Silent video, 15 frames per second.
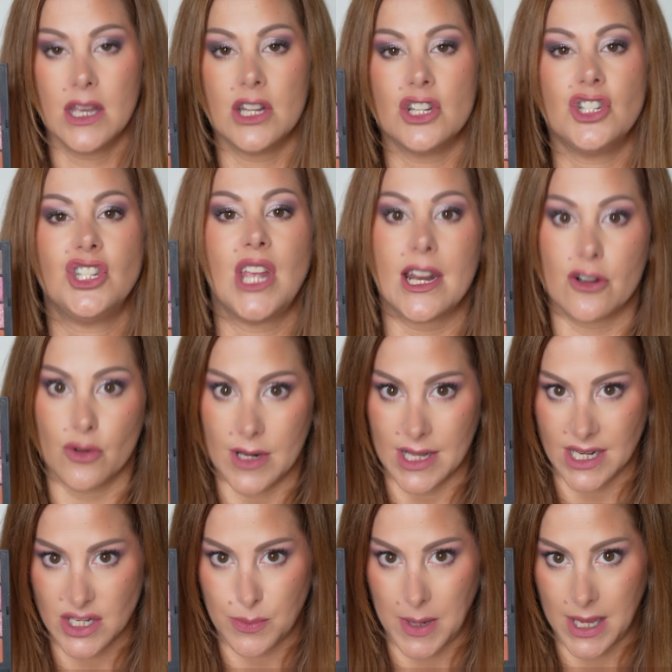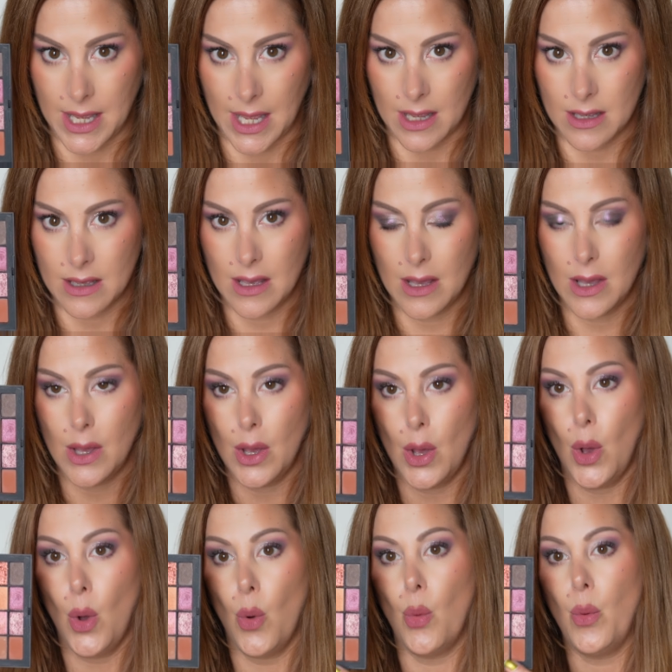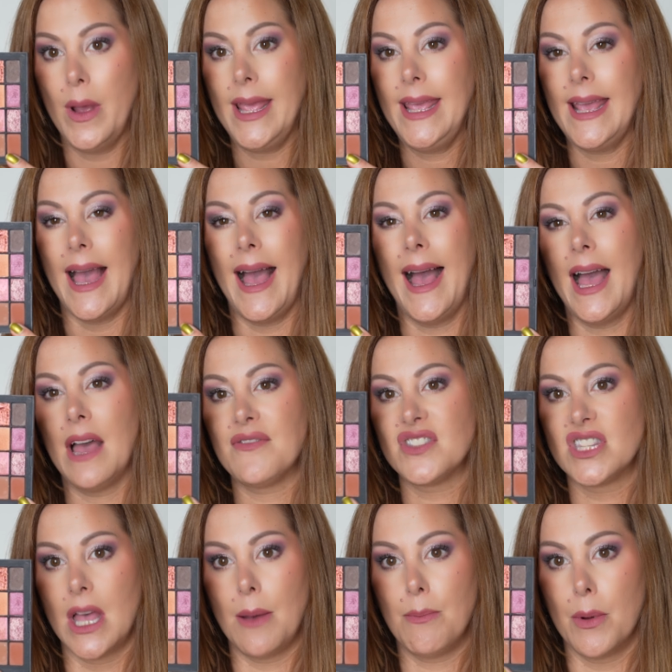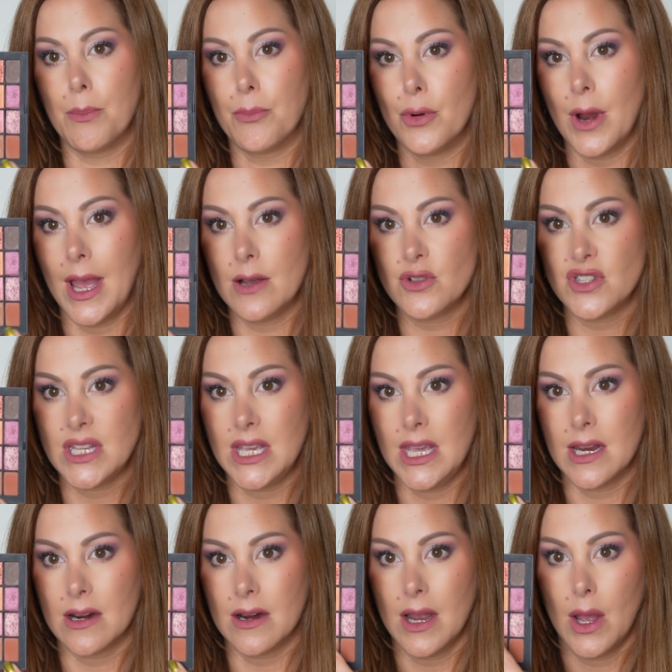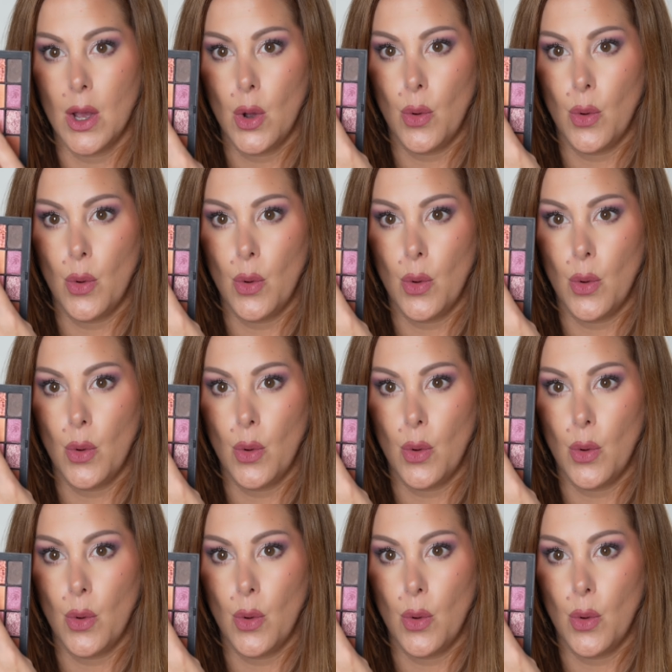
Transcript: generally speaking. We have some browns here,